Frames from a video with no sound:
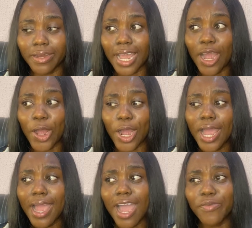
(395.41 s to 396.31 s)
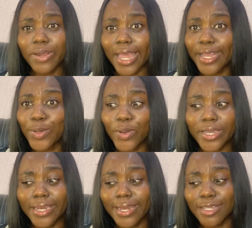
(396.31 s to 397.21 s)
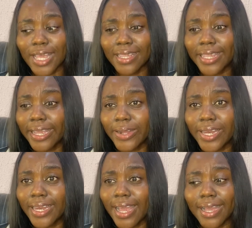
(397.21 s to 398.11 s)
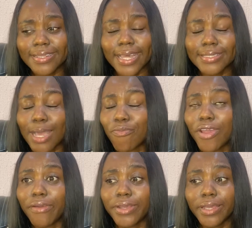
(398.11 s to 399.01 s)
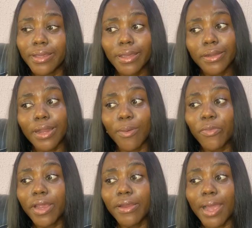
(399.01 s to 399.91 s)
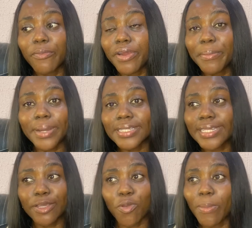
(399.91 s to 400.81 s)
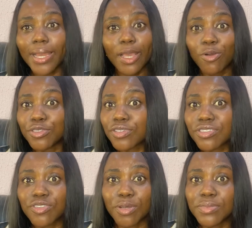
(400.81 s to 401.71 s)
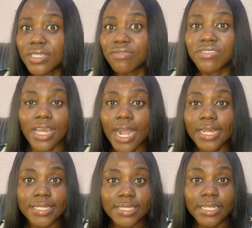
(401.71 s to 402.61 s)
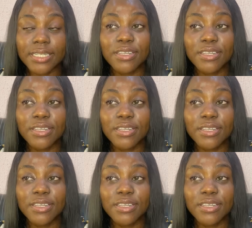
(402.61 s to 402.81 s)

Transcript: I felt like knocking at and telling her that I'm wearing basket on my leg or just something sarcastic.